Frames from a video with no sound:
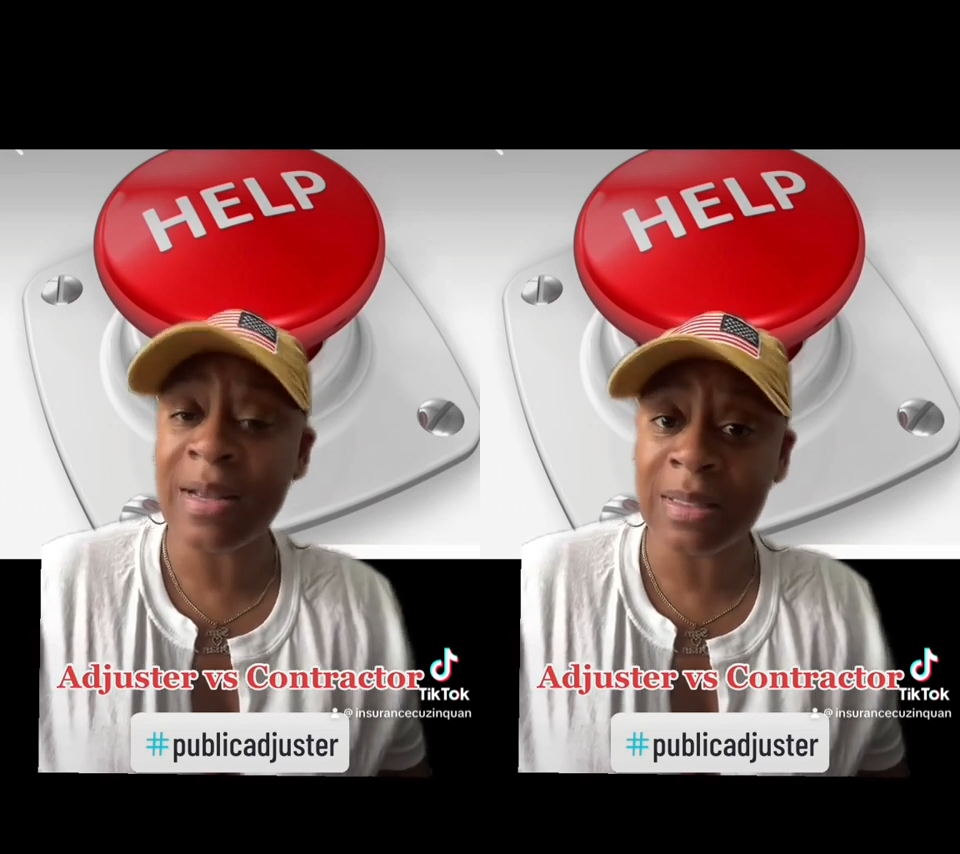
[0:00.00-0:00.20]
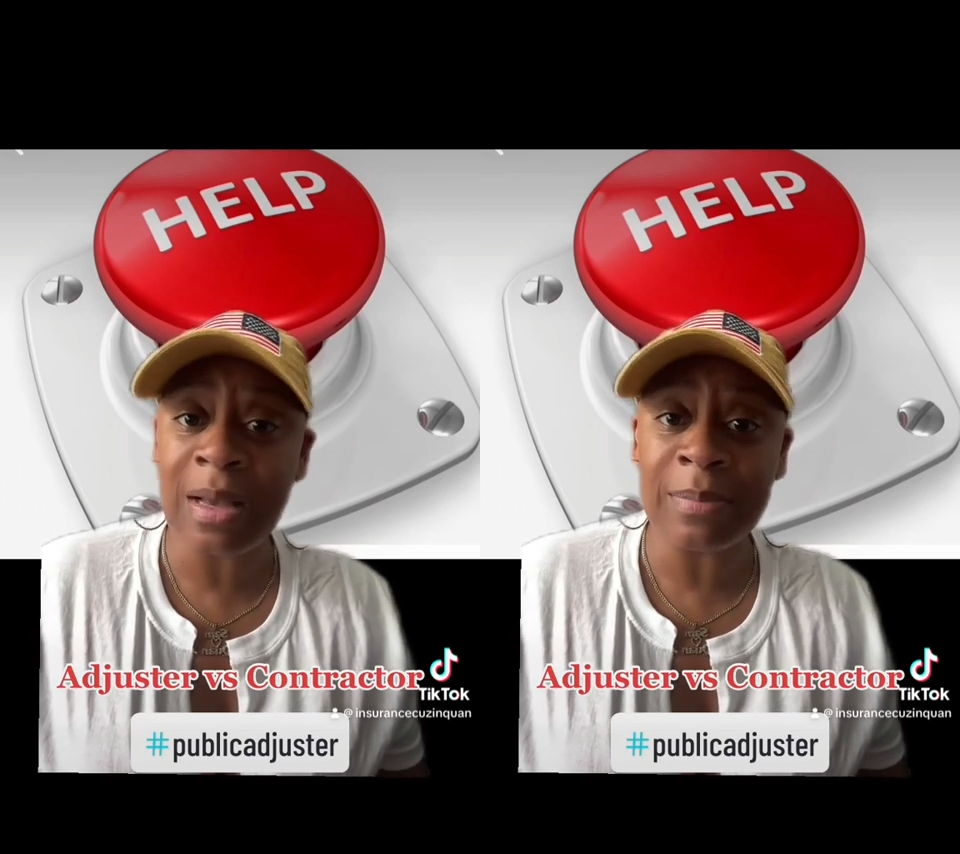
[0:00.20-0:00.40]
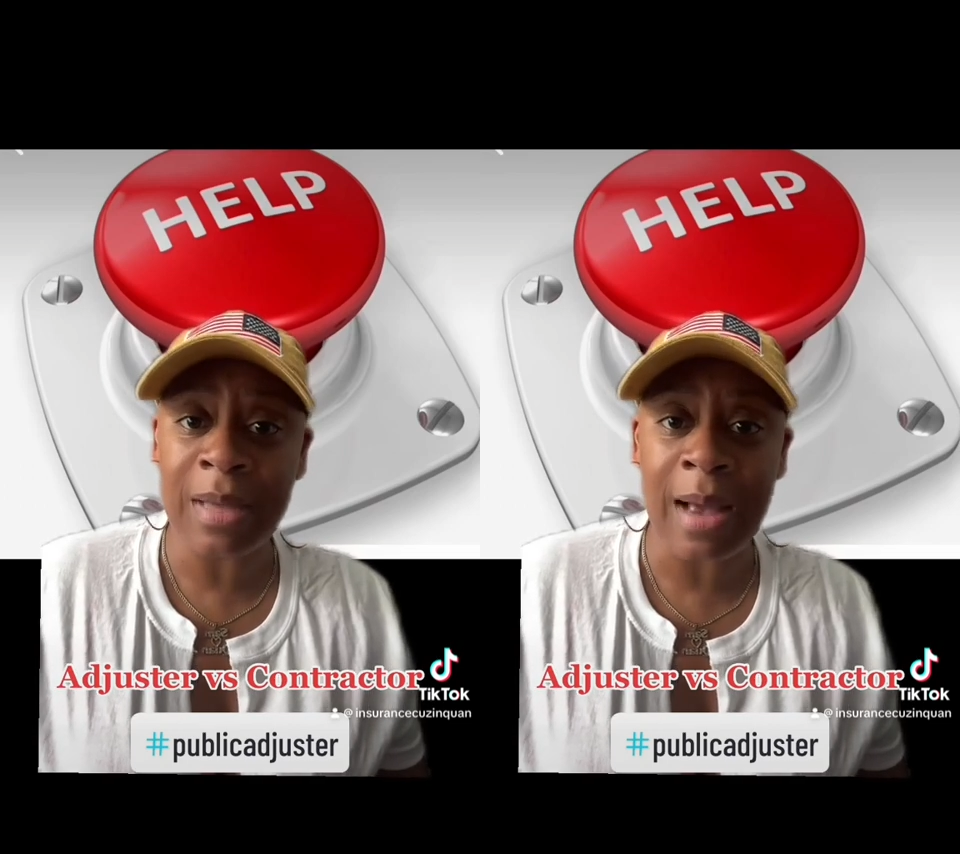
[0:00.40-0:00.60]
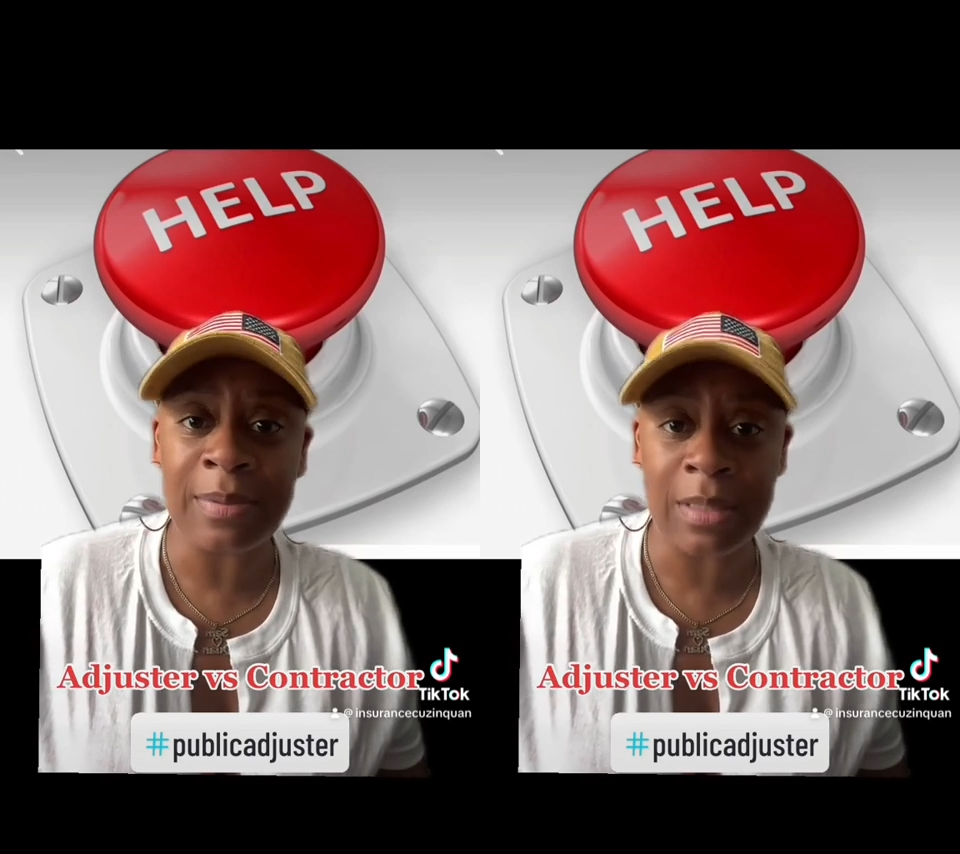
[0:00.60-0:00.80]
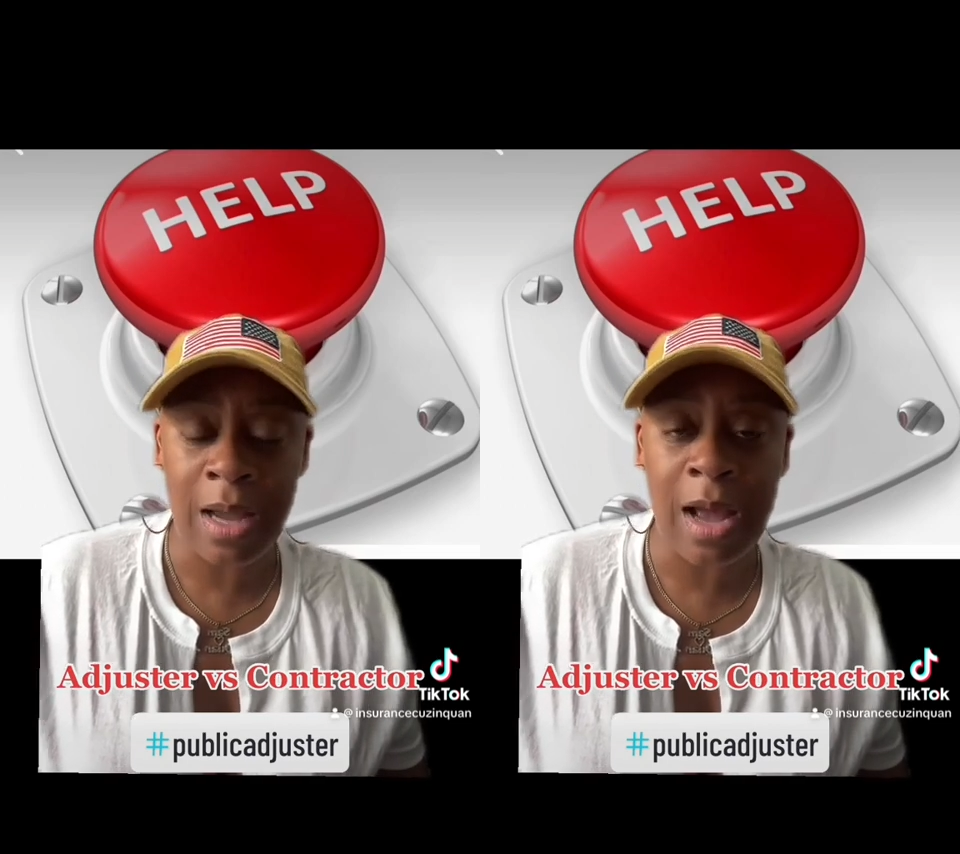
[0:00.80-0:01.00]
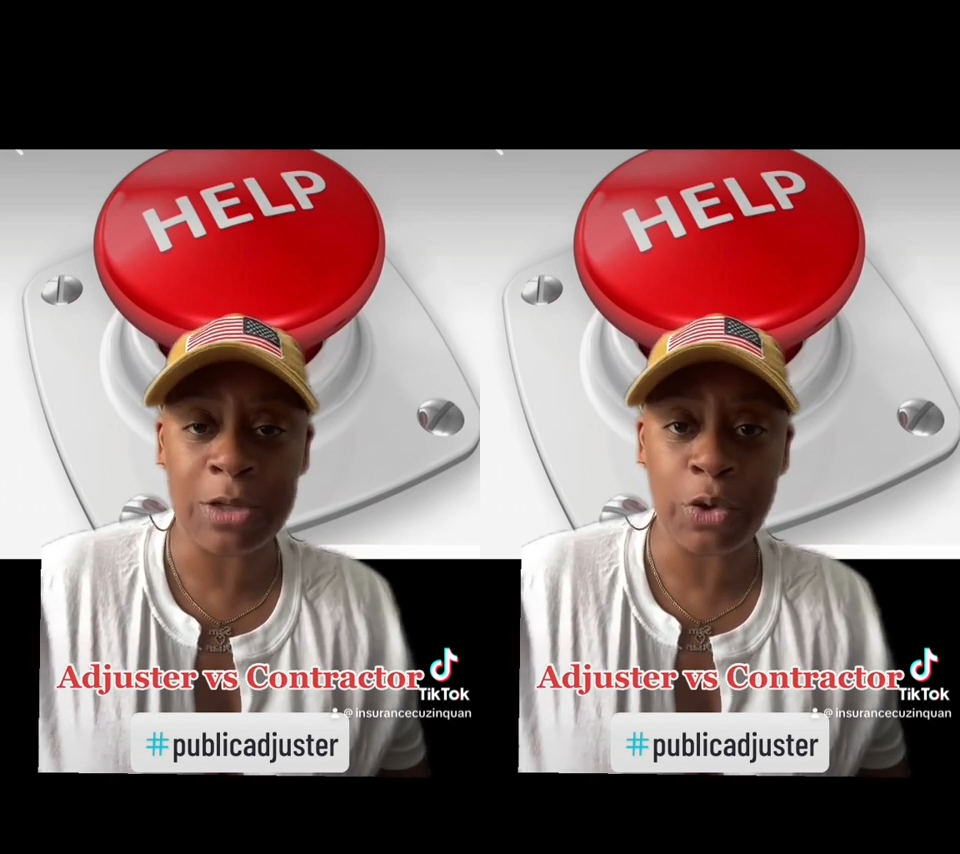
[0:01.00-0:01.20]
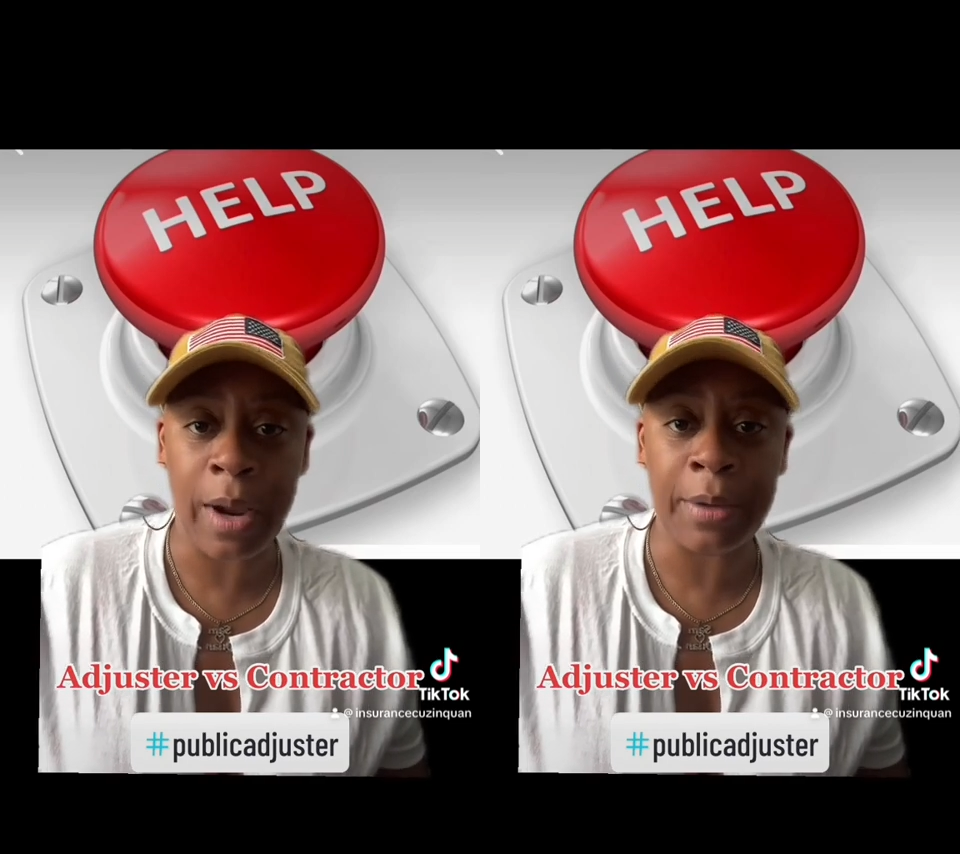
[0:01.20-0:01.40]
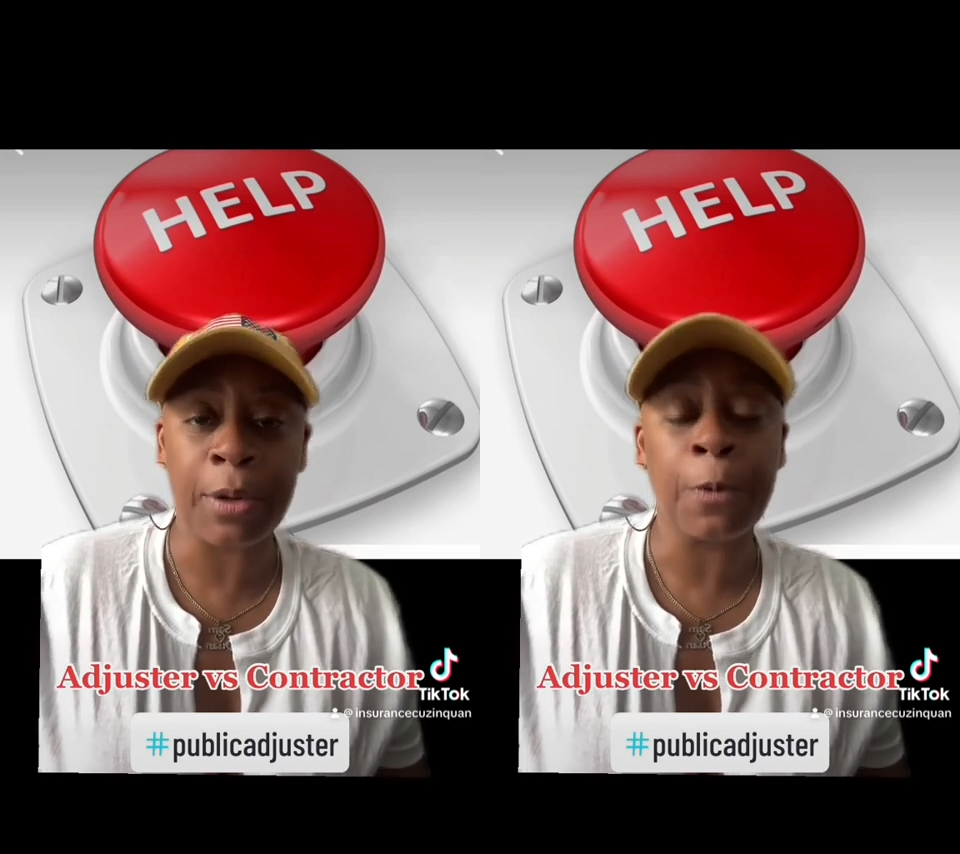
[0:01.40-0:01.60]
and sometimes the
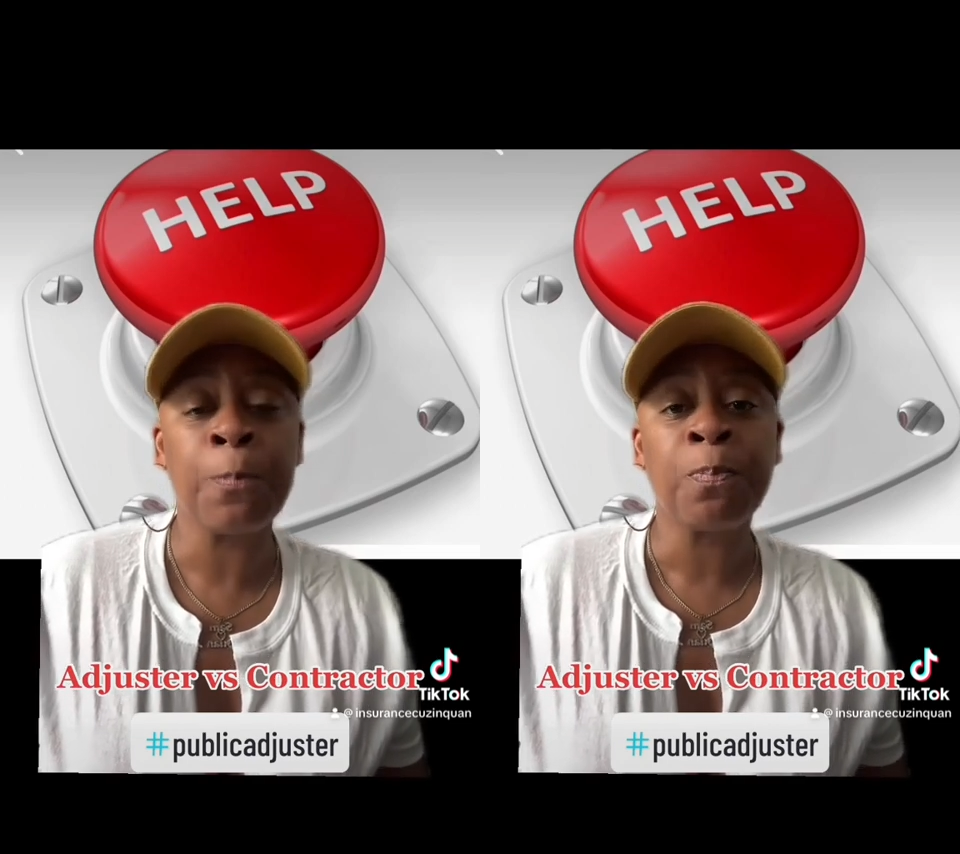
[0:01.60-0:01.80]
contractor,